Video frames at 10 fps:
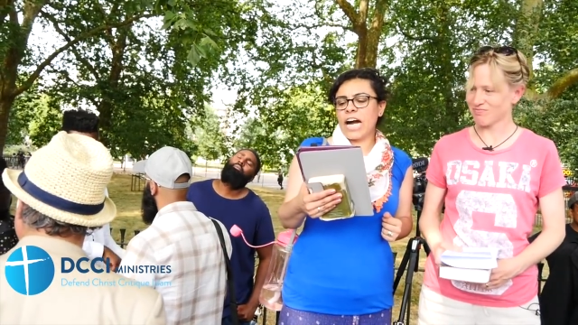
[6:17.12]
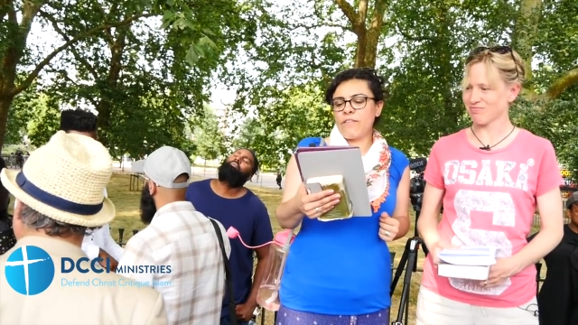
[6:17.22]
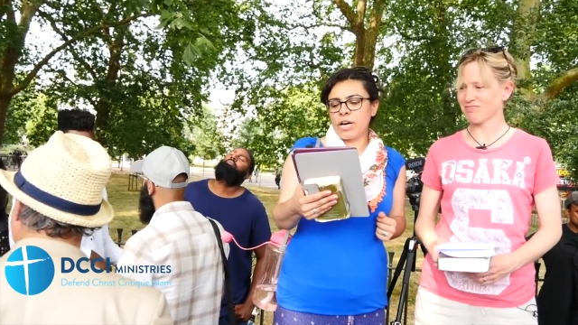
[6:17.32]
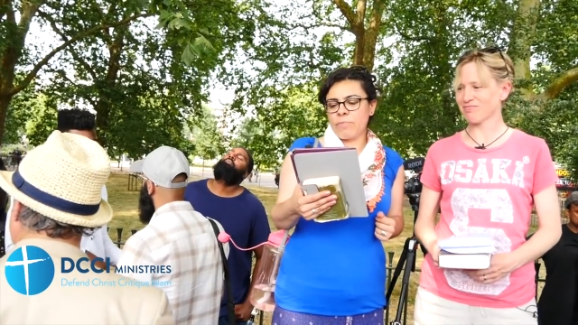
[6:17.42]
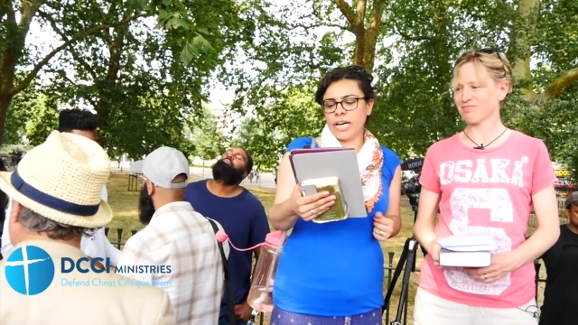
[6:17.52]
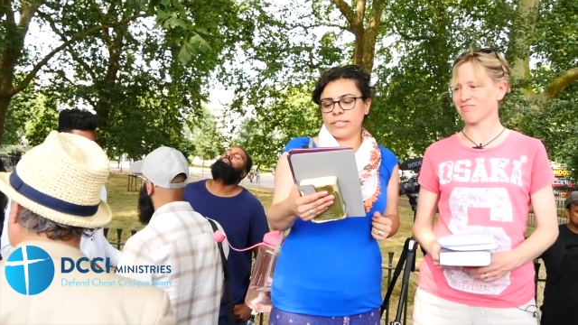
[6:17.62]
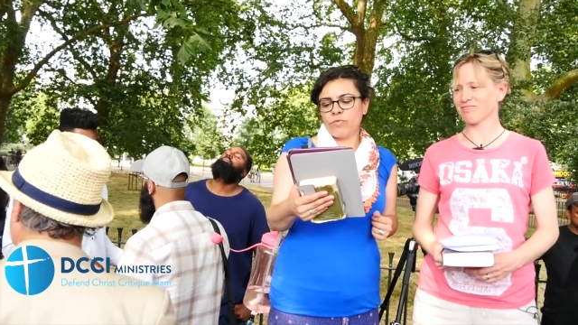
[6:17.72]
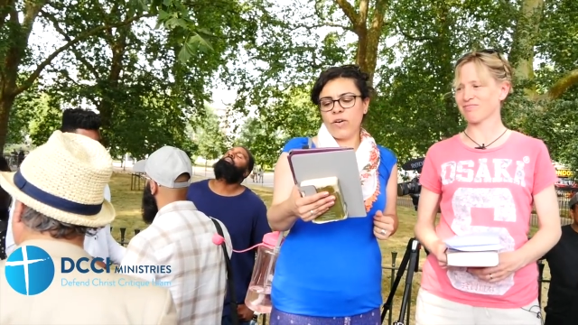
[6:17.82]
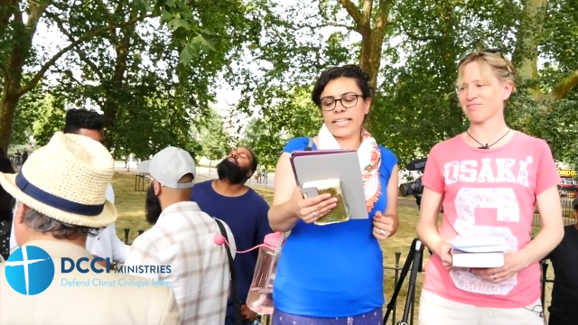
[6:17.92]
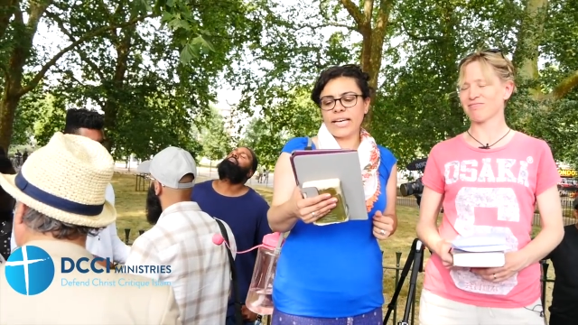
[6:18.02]
Speaker 1: Government,
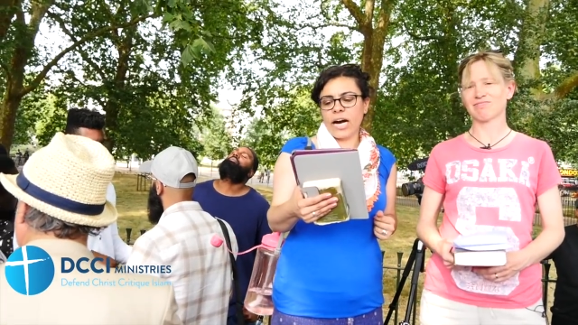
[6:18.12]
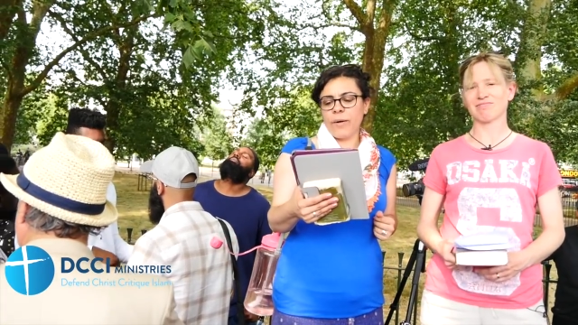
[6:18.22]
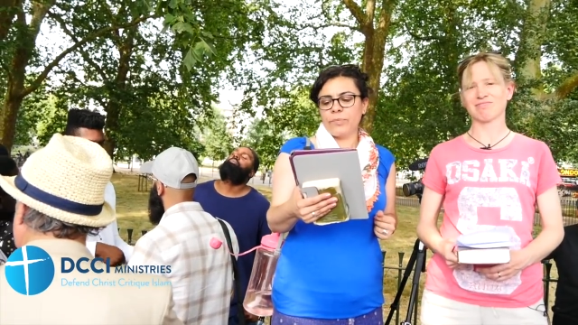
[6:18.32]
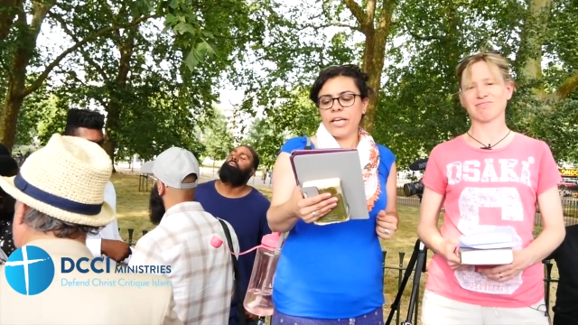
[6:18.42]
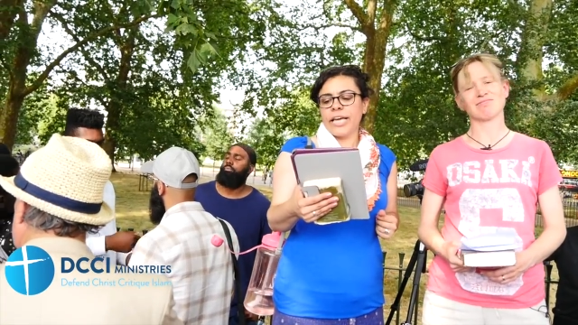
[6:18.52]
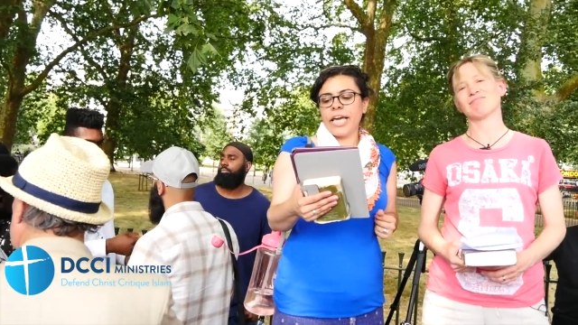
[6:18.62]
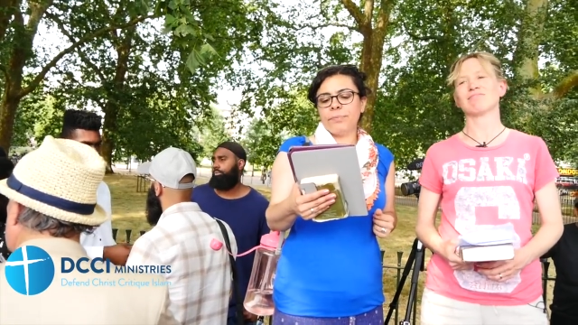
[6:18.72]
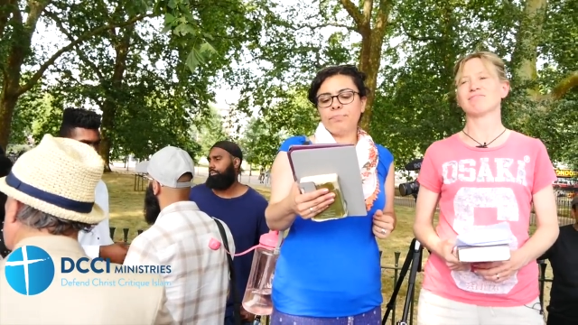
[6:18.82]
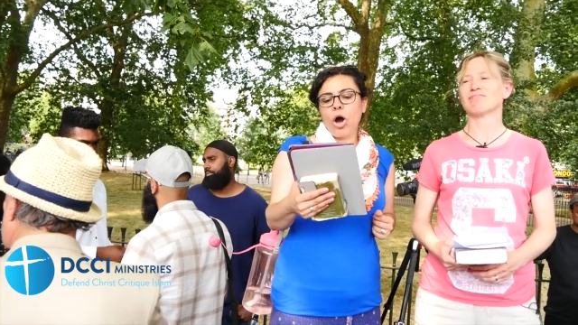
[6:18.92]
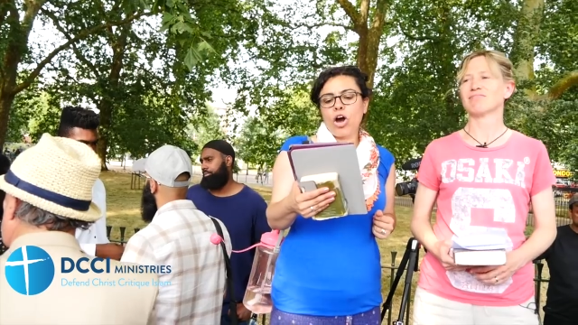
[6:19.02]
BEDA, in
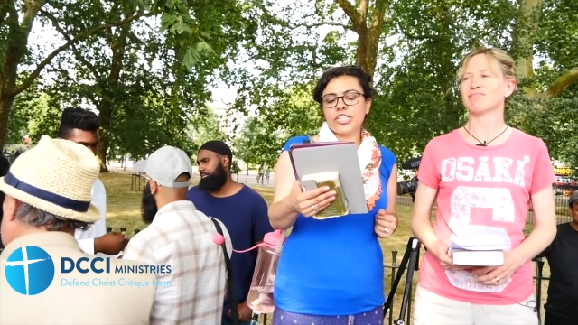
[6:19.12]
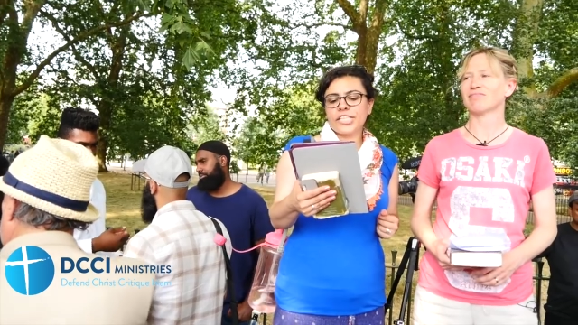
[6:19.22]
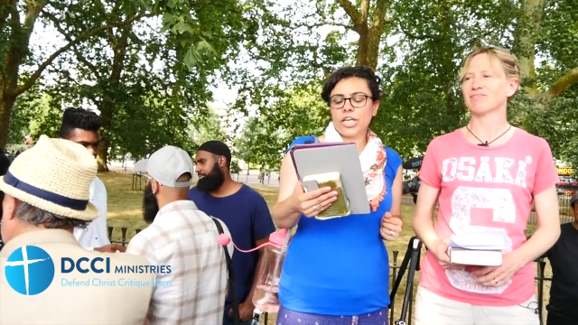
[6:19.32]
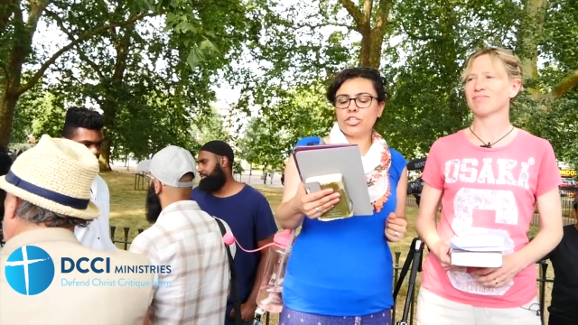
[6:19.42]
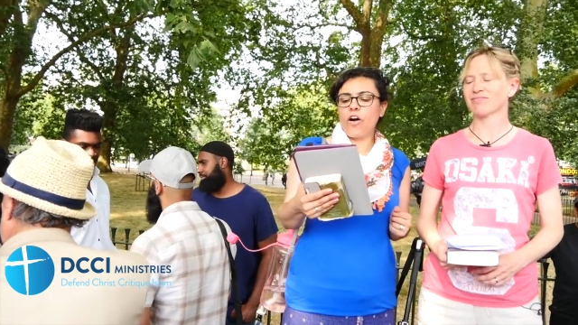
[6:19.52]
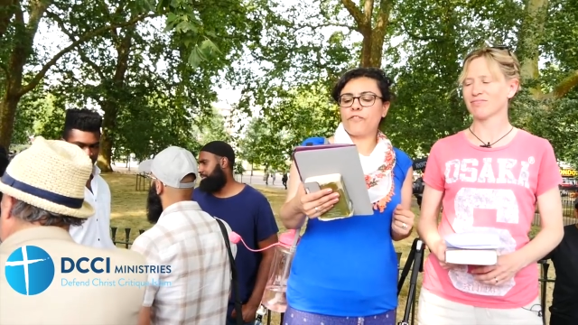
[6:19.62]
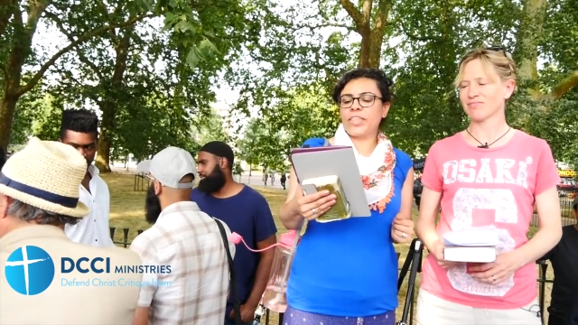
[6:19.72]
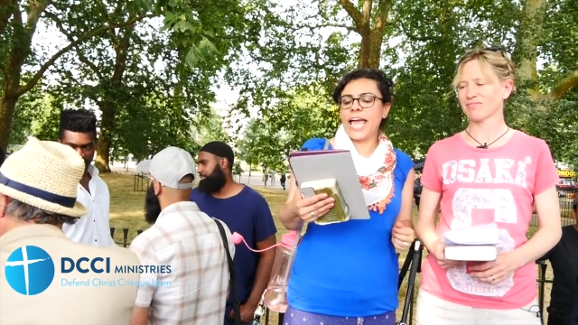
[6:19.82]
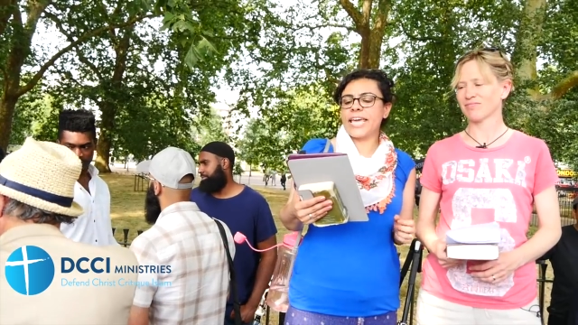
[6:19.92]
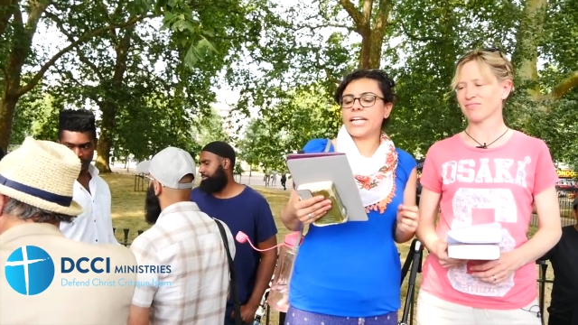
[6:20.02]
pursuit of
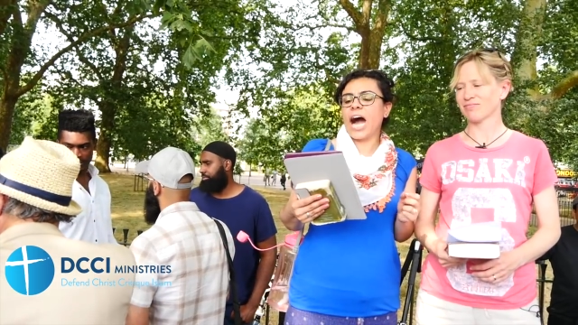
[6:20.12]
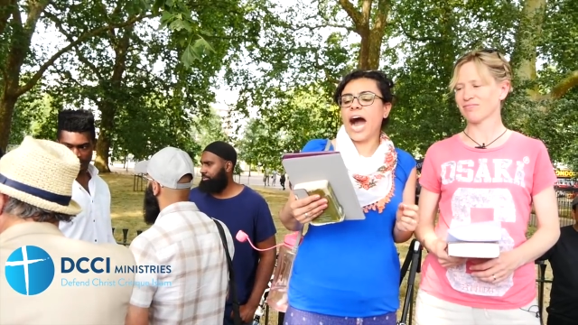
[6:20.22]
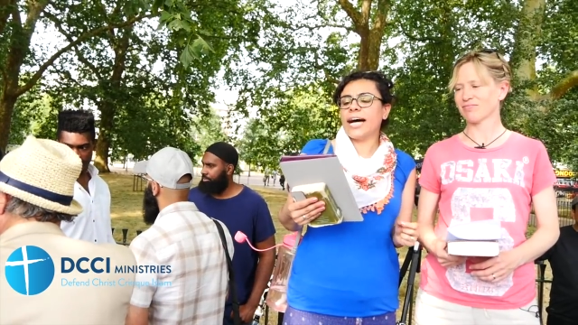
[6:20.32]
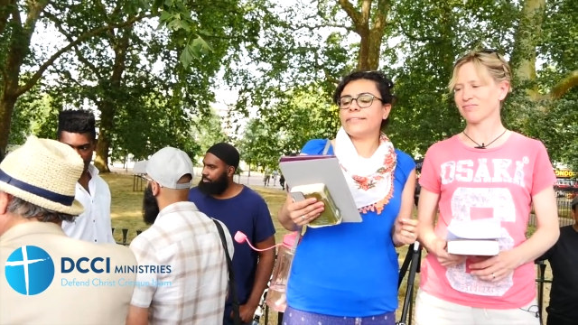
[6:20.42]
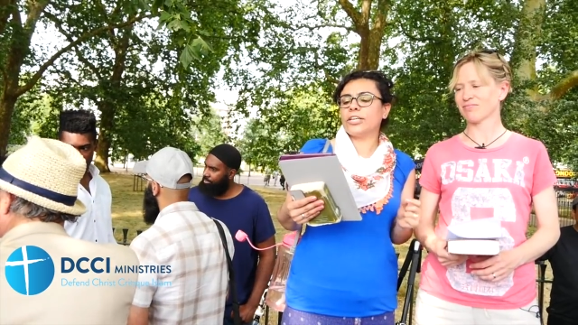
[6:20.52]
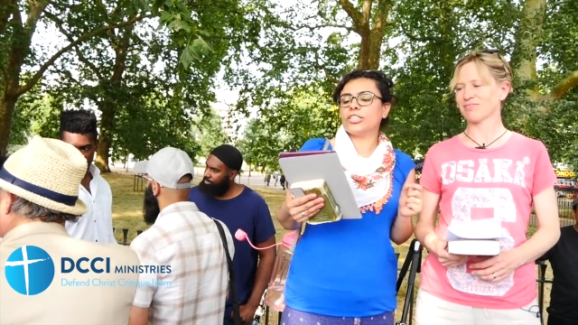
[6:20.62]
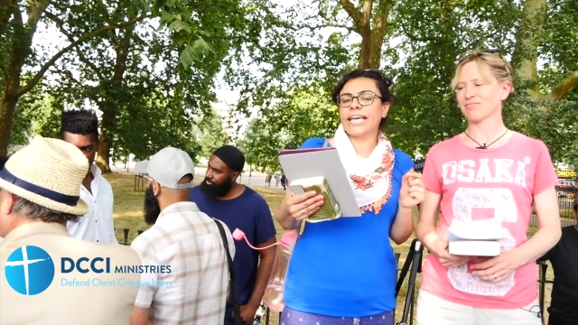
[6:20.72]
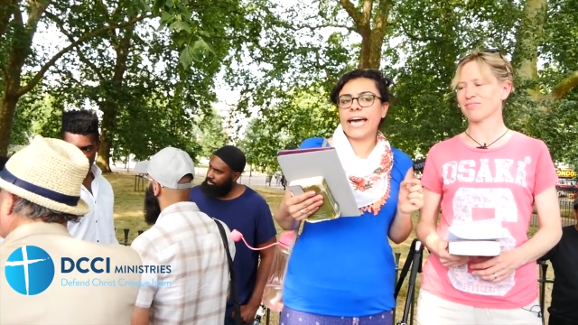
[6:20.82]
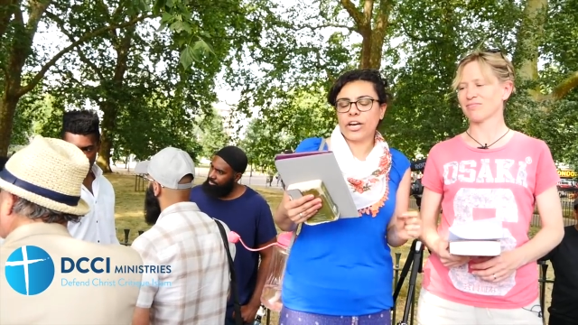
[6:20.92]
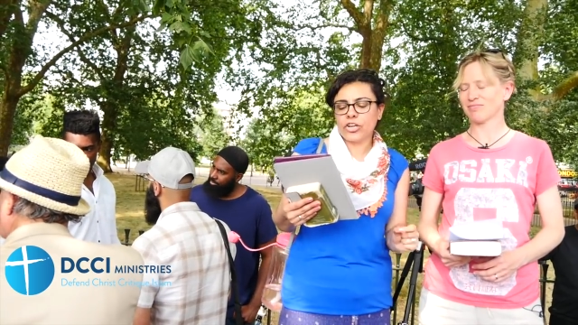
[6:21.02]
their
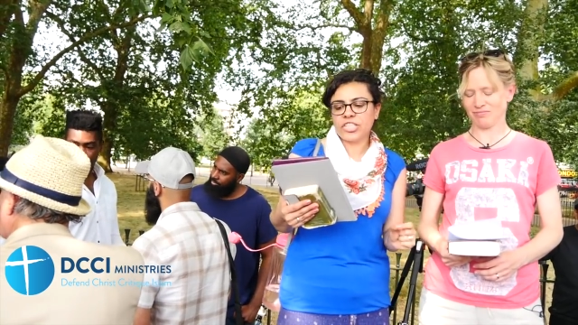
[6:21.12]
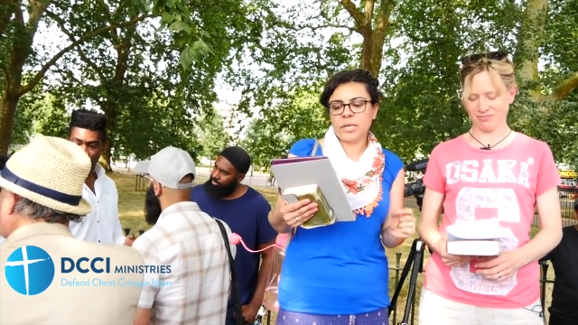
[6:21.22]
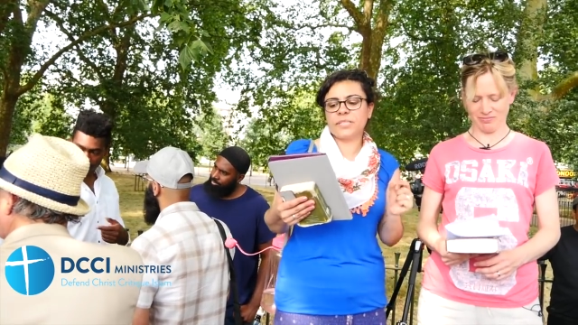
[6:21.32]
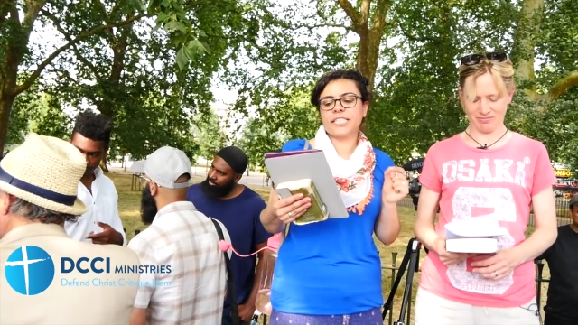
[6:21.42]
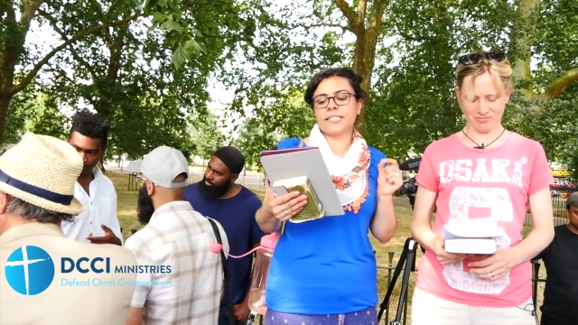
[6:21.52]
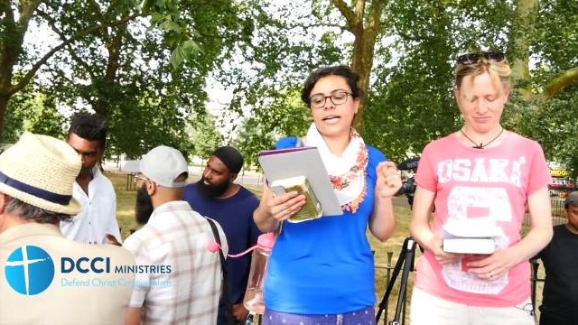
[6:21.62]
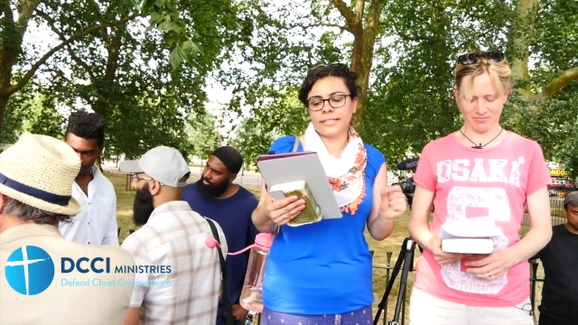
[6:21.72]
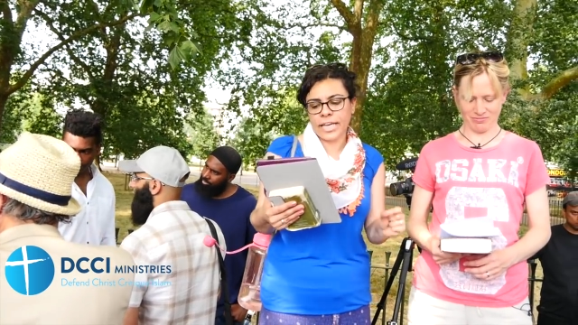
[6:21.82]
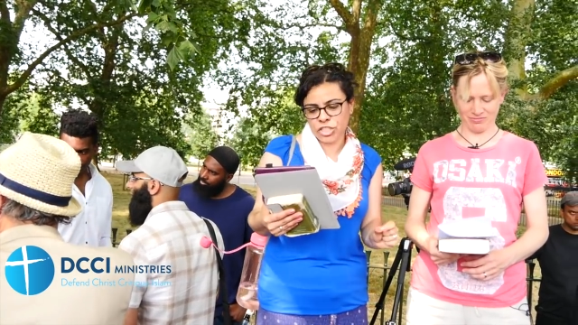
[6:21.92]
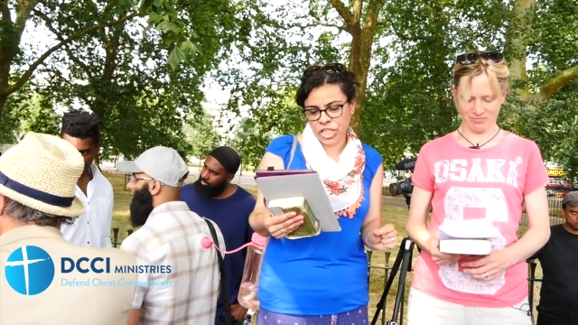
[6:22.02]
anti-terrorism
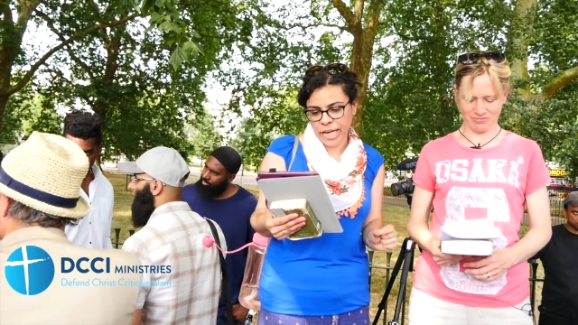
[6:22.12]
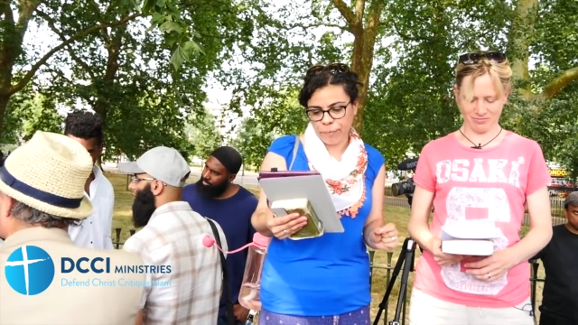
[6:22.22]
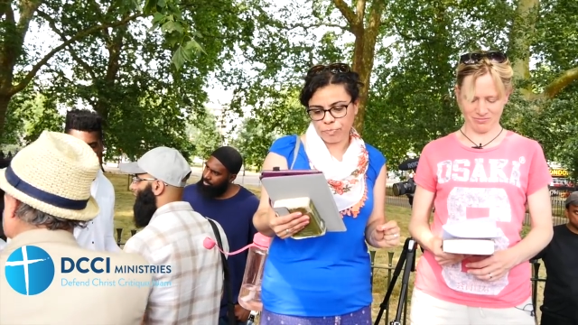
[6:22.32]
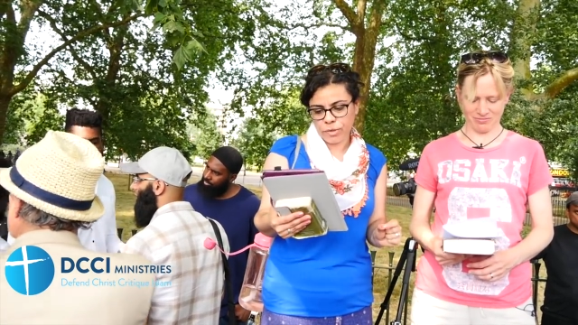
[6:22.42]
strategy,